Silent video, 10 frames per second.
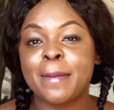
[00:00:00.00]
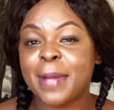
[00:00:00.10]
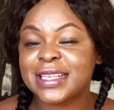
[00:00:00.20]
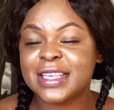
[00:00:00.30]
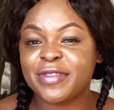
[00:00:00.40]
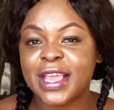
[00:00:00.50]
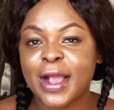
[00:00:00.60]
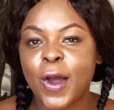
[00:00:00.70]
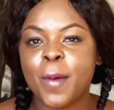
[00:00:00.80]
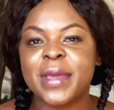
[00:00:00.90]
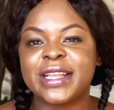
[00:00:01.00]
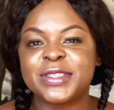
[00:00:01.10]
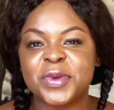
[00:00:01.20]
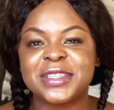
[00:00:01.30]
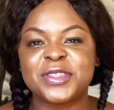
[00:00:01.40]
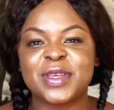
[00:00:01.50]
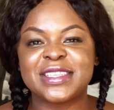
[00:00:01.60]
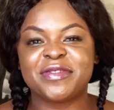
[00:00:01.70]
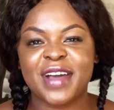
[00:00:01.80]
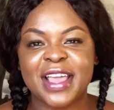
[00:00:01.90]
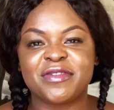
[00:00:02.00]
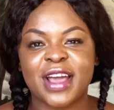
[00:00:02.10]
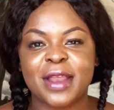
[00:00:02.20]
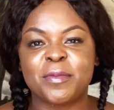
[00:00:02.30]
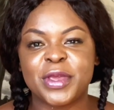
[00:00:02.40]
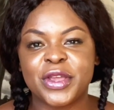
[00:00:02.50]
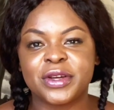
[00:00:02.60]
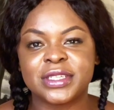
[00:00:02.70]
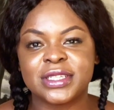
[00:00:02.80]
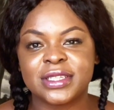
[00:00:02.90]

passive income in 2025 and beyond.